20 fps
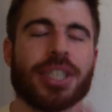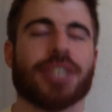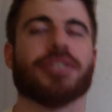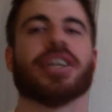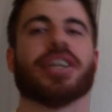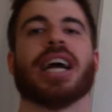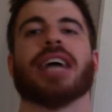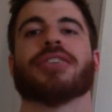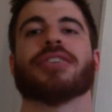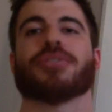you
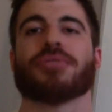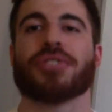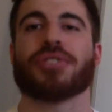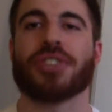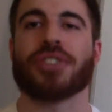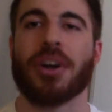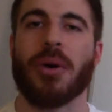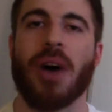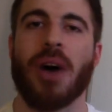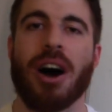guys are
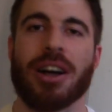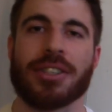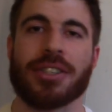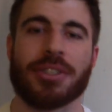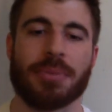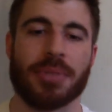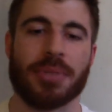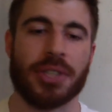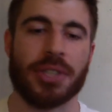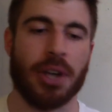so
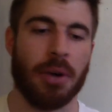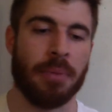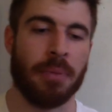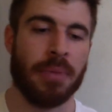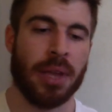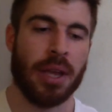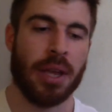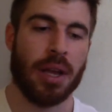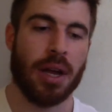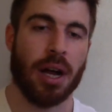awesome.
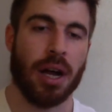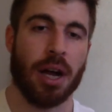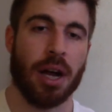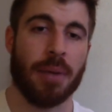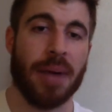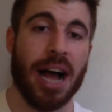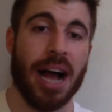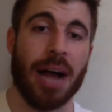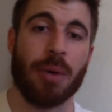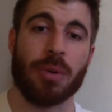So,
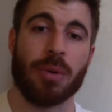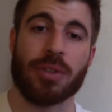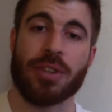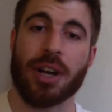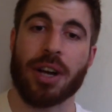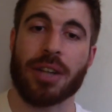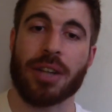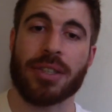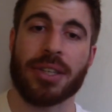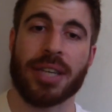um, I will
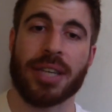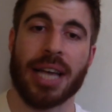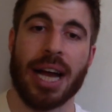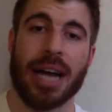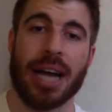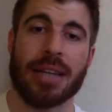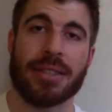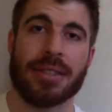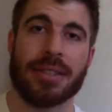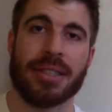talk to you
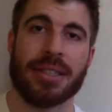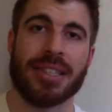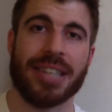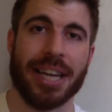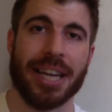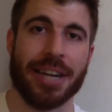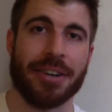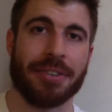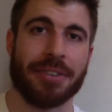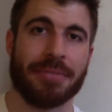guys
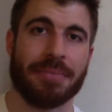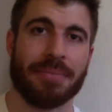later.